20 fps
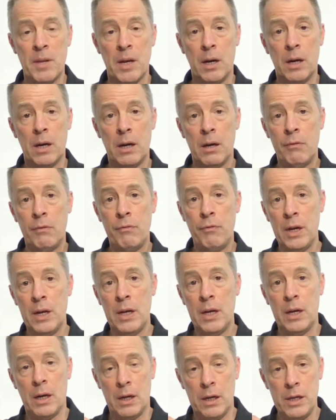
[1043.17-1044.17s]
of
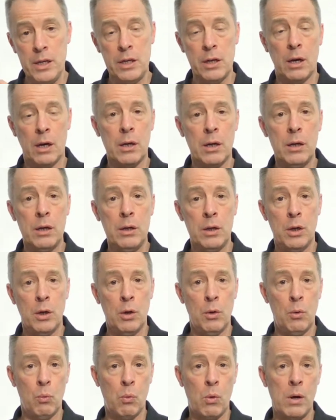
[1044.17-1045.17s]
a young
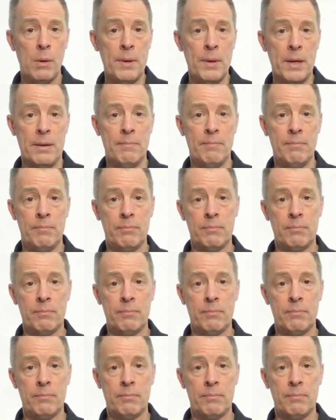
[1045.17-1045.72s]
woman